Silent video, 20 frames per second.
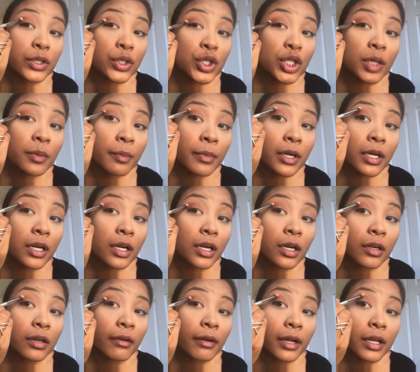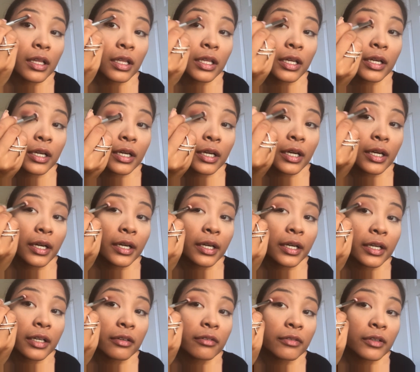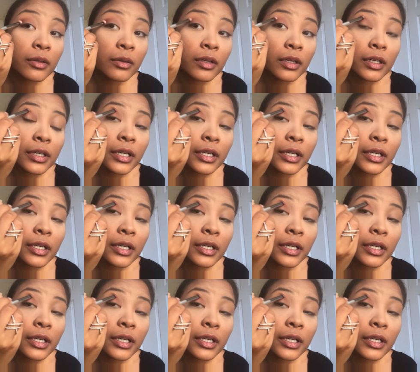a shimmer or a glitter if you were,